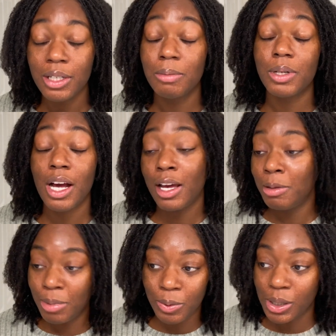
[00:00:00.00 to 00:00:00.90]
but I ain't
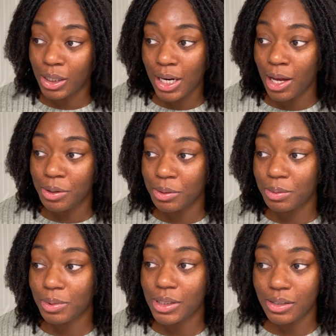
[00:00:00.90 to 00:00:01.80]
been working
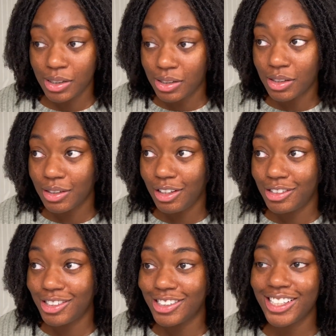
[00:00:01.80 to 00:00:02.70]
out consistently
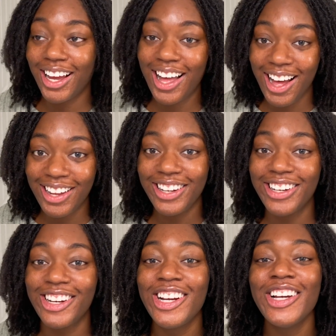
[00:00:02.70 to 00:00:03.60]
since I got
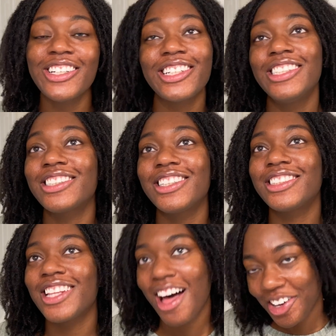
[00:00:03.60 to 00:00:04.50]
here because it's a
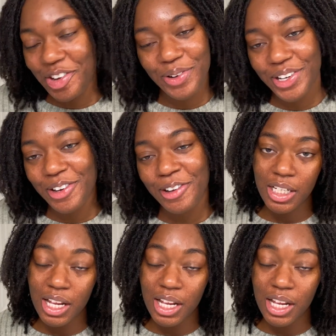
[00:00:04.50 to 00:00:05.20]
lot going on.